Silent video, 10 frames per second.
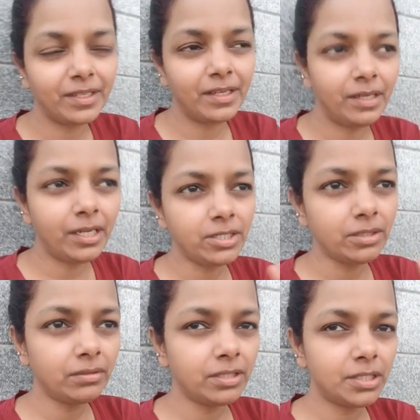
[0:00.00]

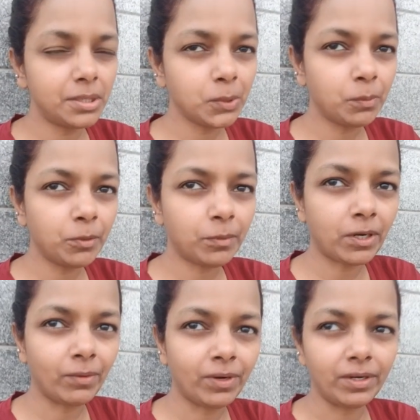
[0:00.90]
Nature is
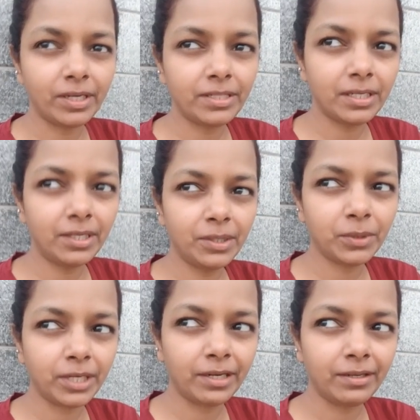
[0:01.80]
superpower, I tell you that.